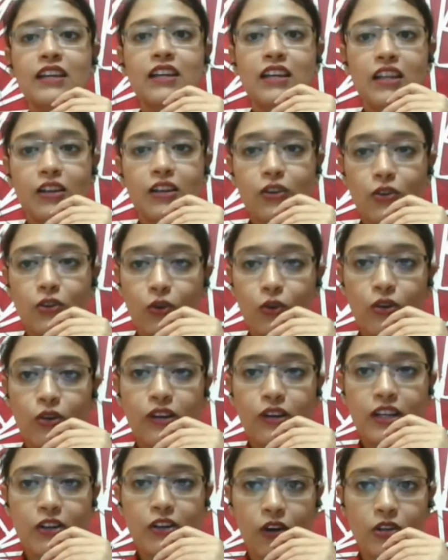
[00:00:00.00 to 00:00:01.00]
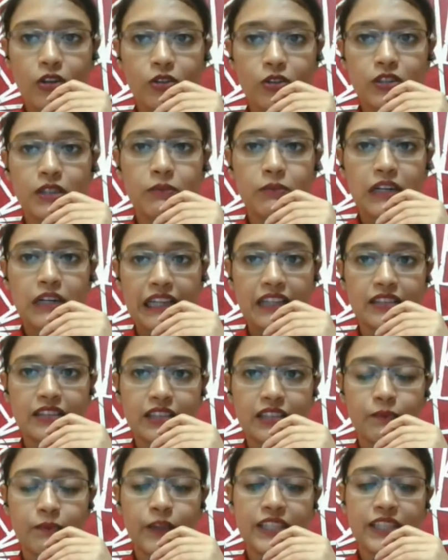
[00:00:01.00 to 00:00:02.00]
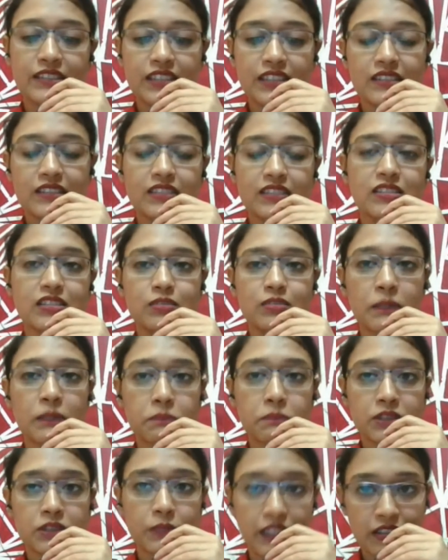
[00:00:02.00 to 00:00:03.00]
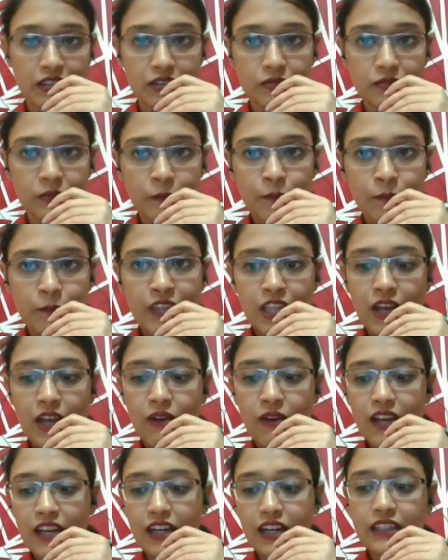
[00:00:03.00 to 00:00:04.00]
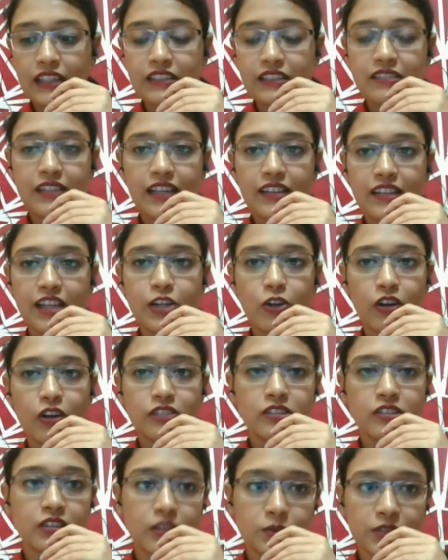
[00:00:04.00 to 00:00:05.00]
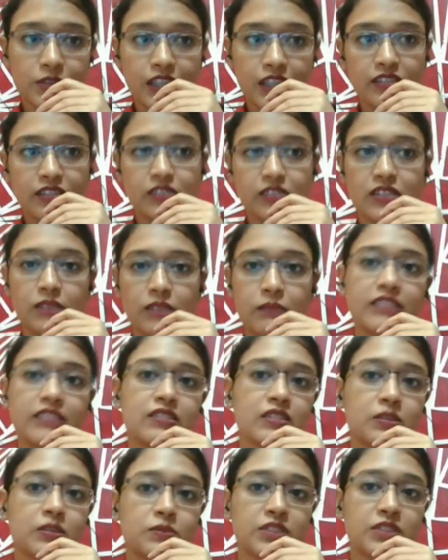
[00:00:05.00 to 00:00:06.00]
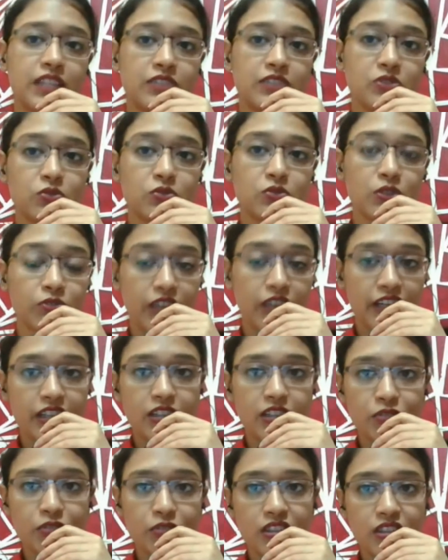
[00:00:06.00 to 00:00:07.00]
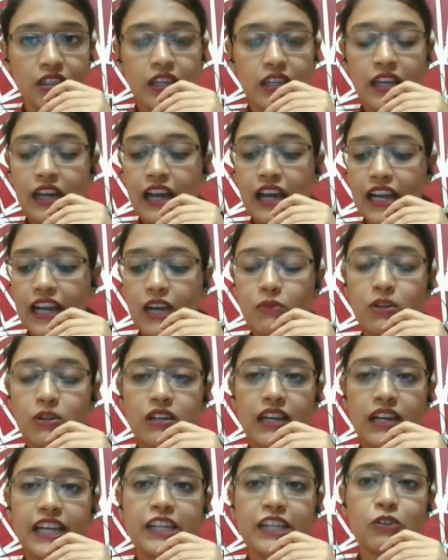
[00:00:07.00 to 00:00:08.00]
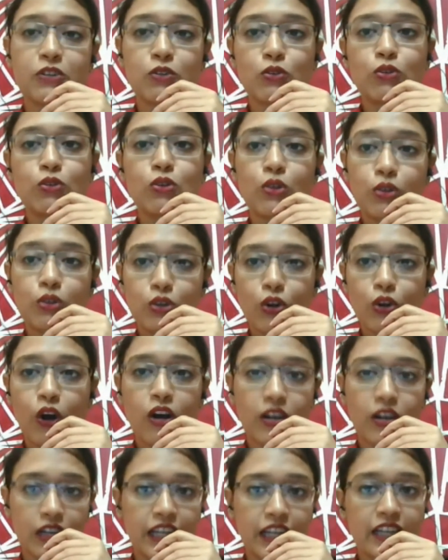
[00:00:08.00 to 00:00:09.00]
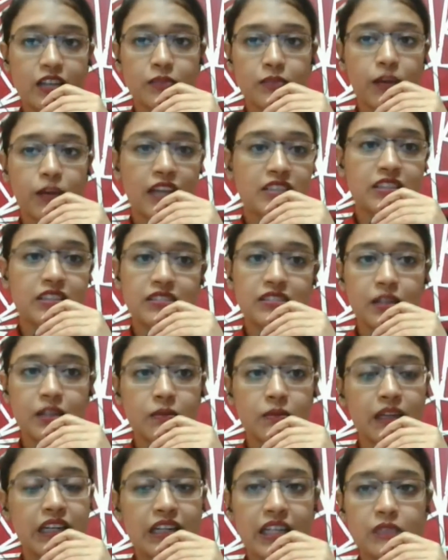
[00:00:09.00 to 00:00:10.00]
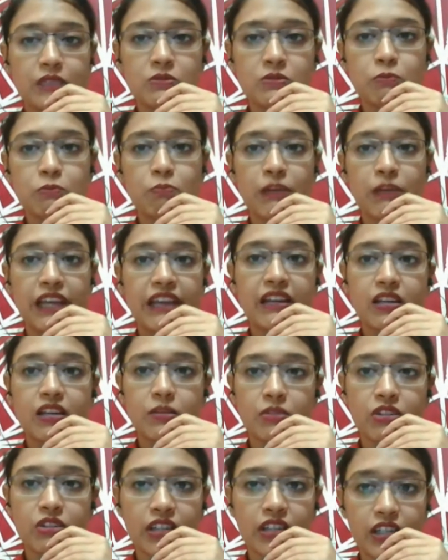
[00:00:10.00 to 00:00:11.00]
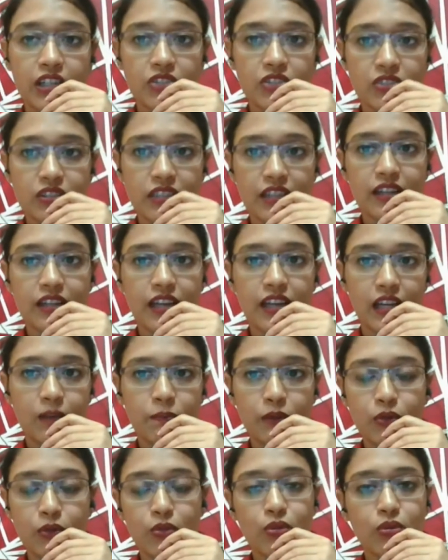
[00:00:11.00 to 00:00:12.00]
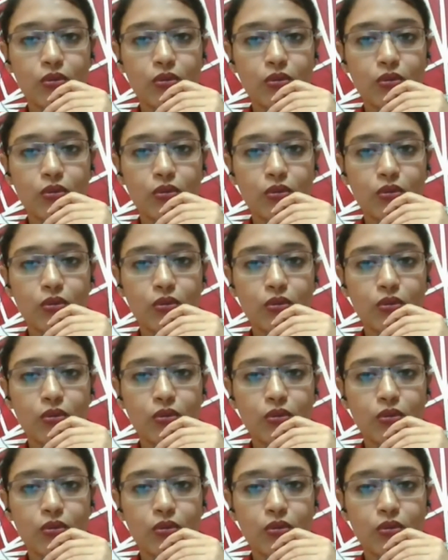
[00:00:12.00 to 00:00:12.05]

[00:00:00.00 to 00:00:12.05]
Go and talk to them and tell them that, see, this is my perspective. Now I understand that your circumstances and my circumstances were very different, and I would like to talk. Like Prachi said, many times plain communication can help you